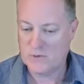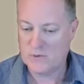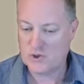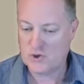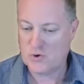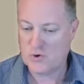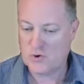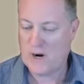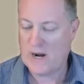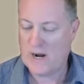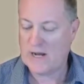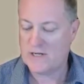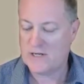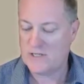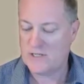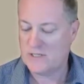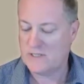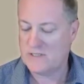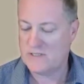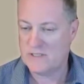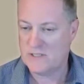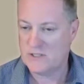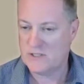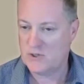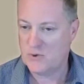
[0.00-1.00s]
tragic
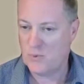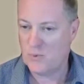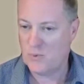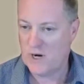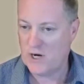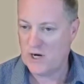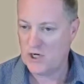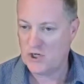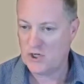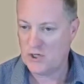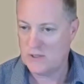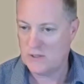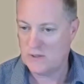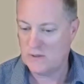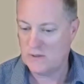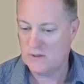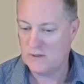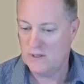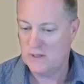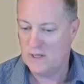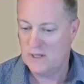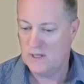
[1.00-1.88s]
situation